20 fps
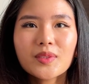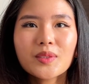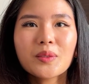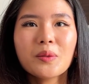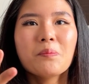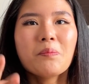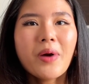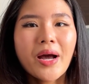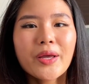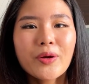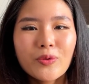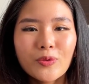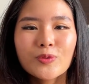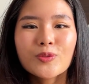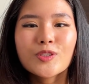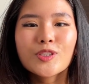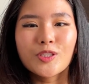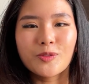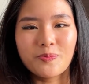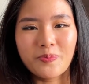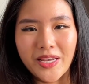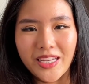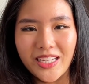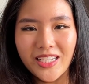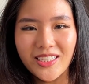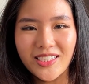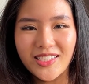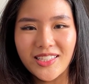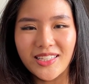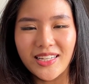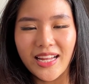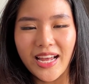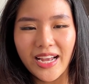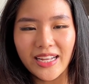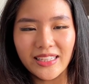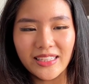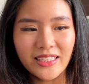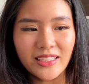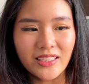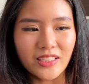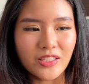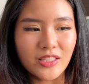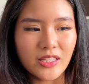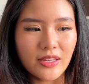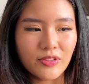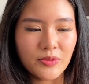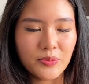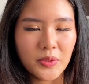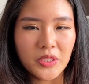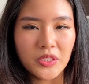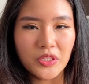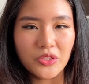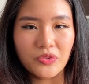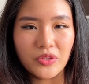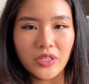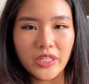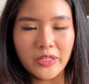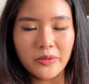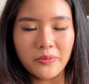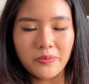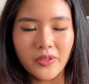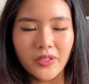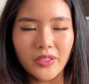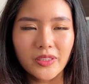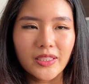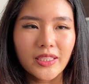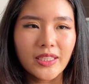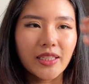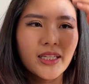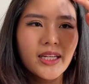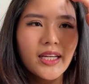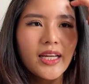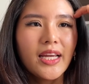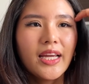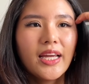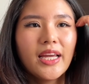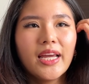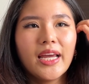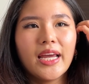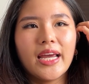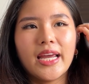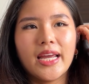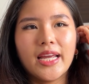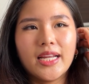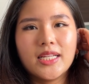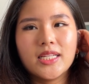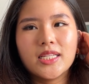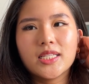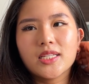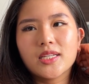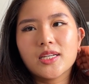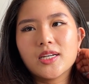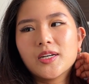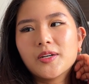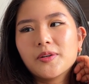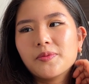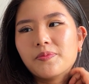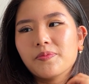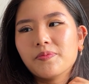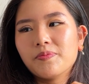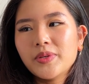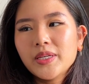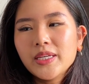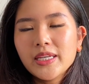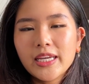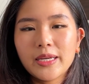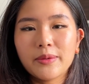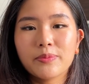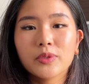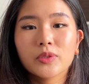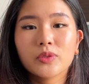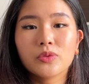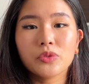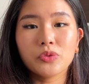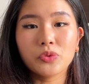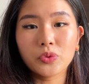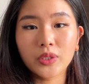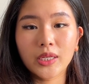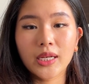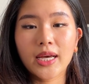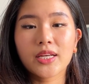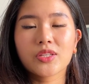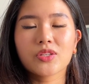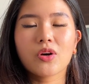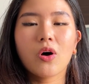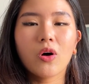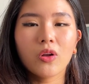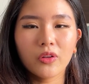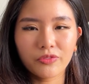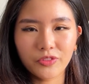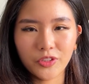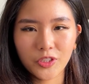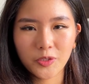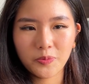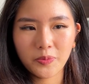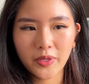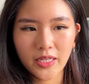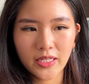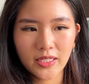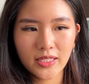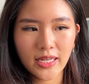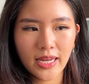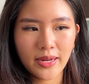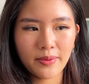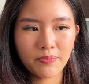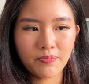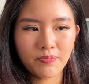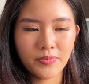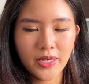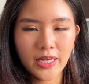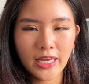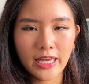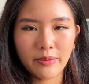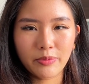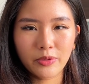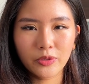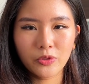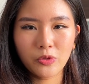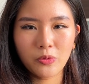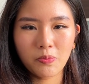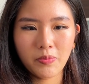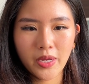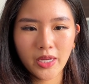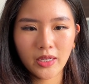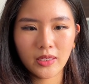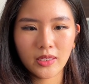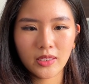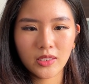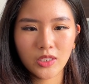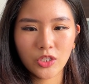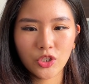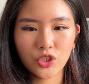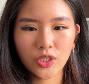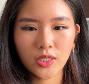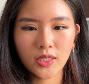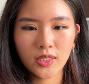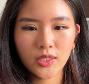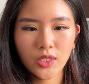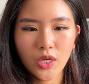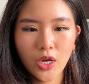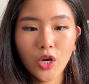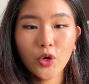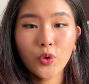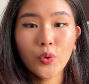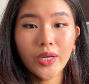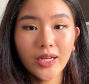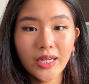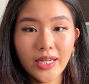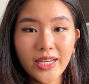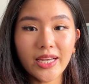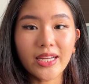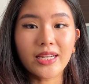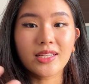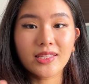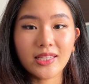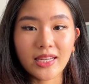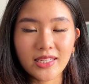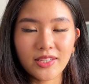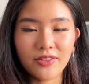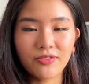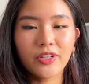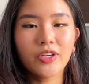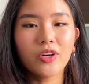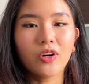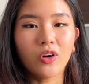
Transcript: my own space. Like, I think a safe space is really important, and being able to utilize all of the space and being able to make decisions quickly and decisively